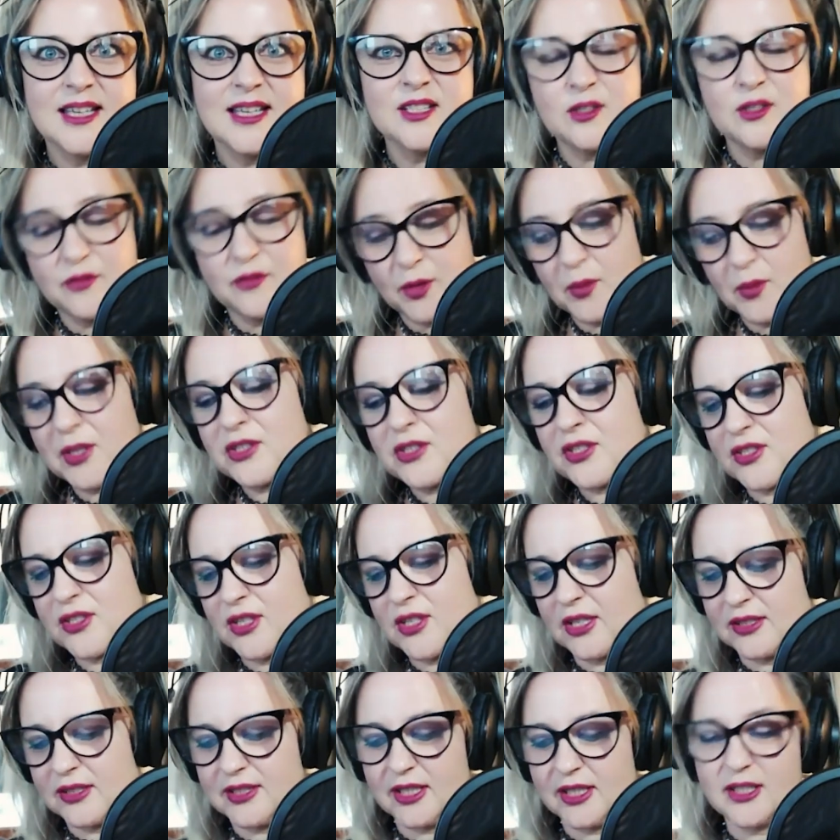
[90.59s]
So if you want to just
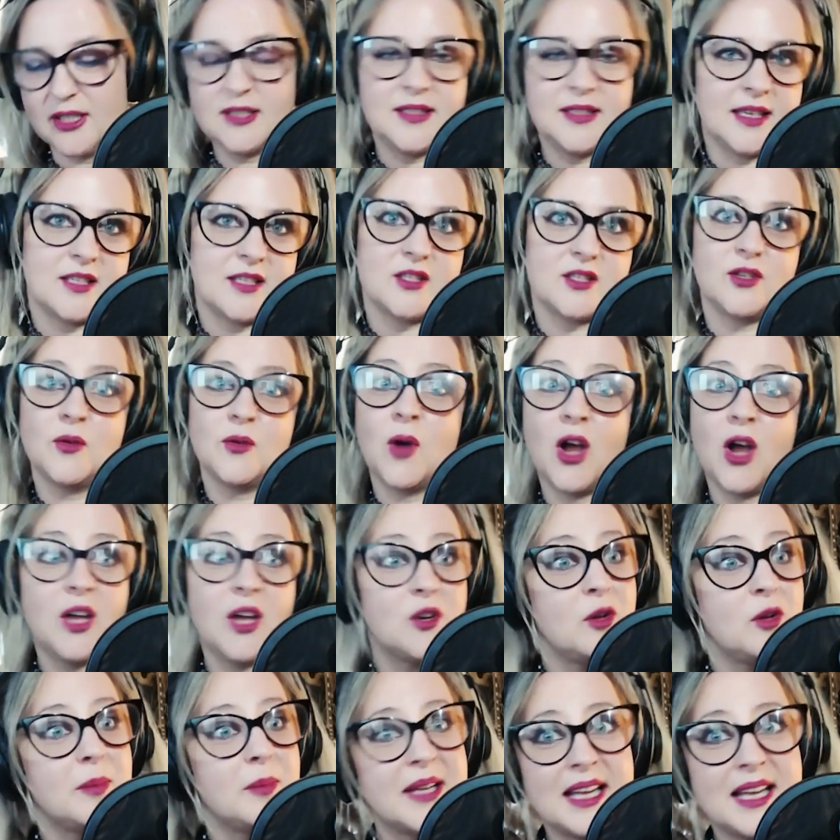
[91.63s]
start there and let us know how it
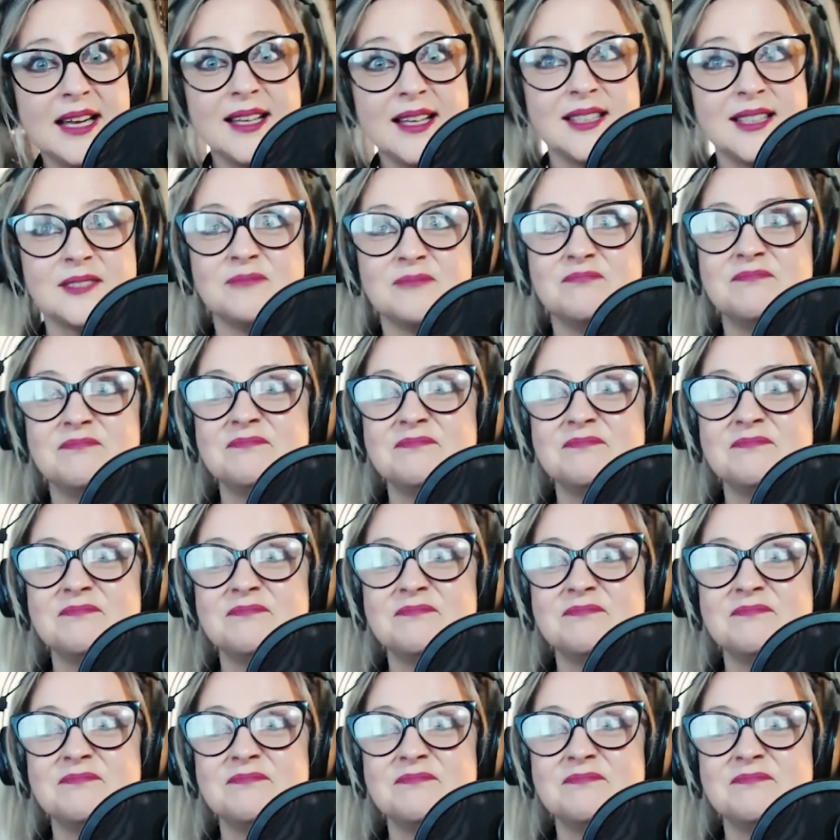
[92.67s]
all began.